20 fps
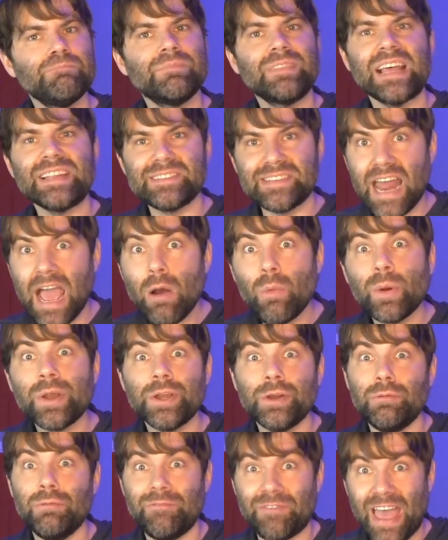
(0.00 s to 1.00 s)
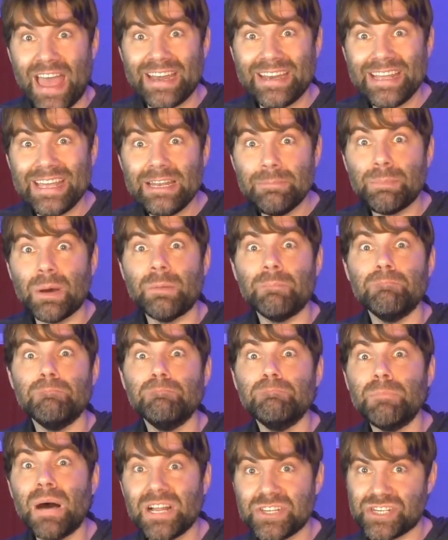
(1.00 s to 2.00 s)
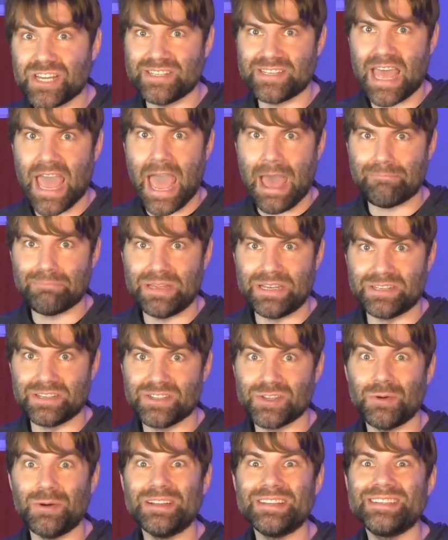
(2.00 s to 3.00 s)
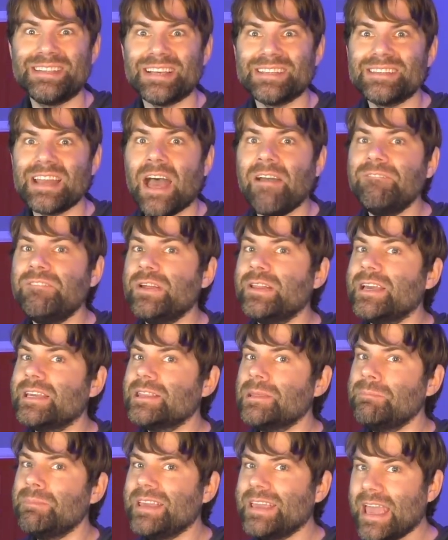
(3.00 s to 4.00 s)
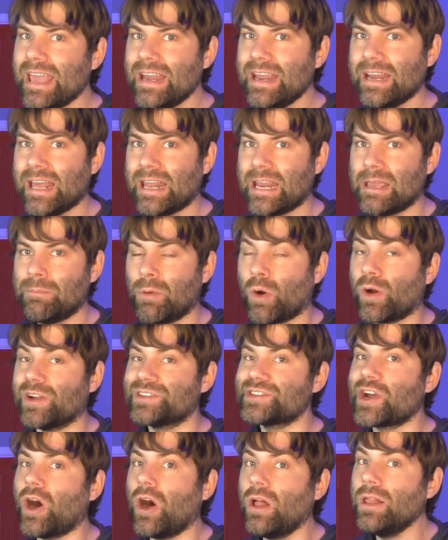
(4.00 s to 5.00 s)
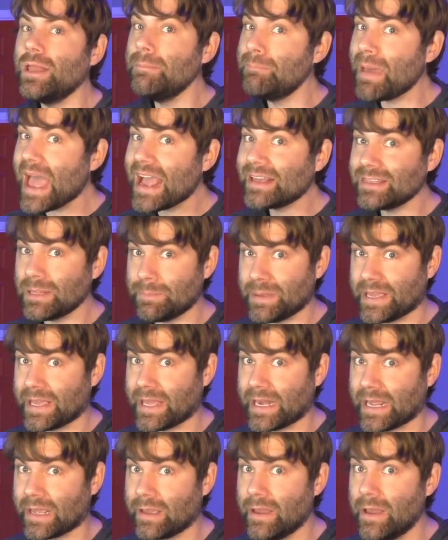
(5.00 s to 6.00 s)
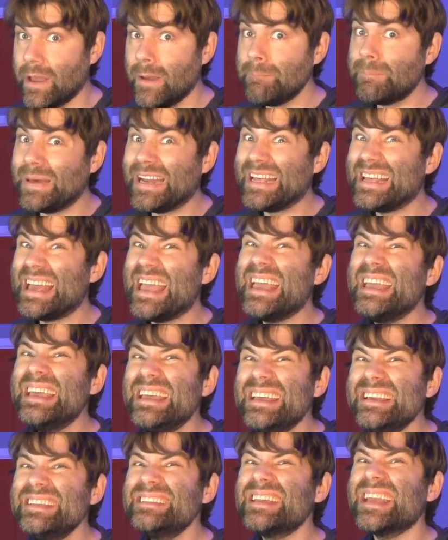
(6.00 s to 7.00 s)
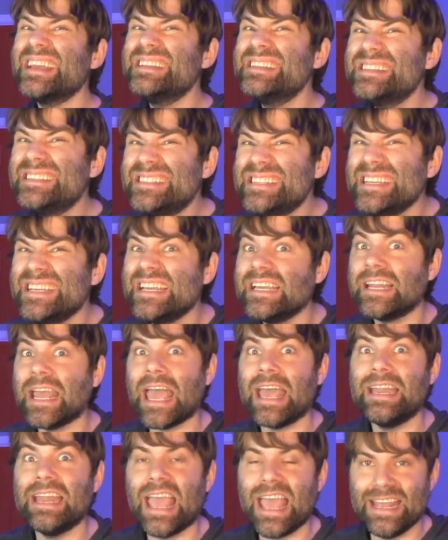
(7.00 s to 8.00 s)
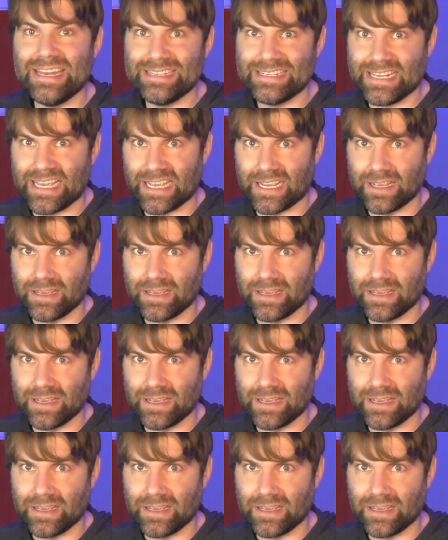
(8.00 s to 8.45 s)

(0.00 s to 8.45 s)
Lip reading: That's now where you've ended, but much has happened. So it does not feel like the beginning anymore. It's calling back the beginning, but it is indeed an ending.